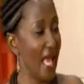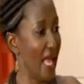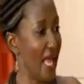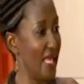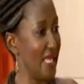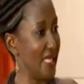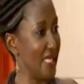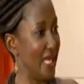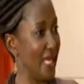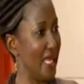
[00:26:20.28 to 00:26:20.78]

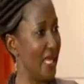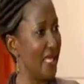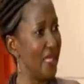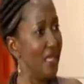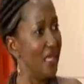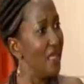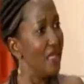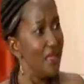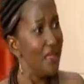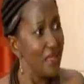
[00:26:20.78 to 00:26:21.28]
And
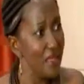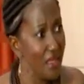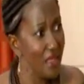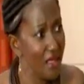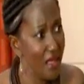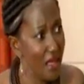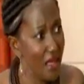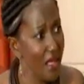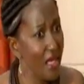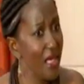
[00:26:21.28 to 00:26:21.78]

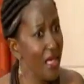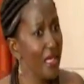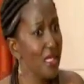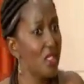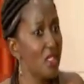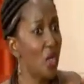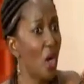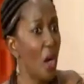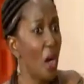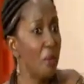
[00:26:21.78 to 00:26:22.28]

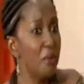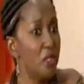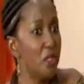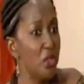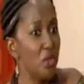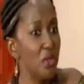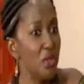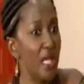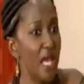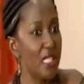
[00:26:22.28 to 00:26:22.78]
it's up
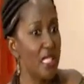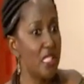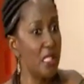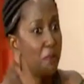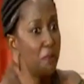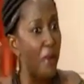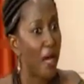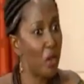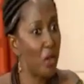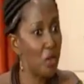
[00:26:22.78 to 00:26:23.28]
to that
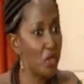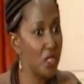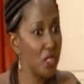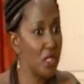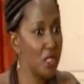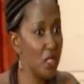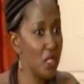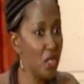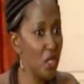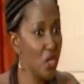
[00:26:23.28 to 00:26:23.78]

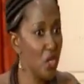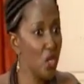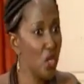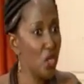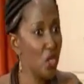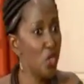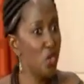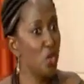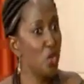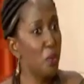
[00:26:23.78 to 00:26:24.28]
spouse
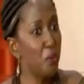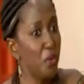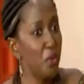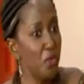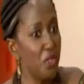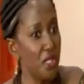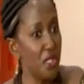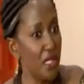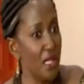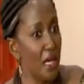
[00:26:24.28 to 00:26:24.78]
to
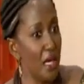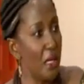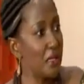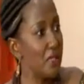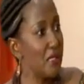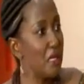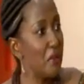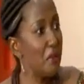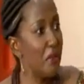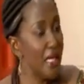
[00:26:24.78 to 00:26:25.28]
put their
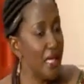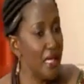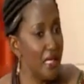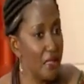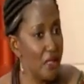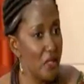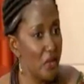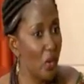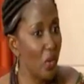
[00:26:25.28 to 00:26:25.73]
siblings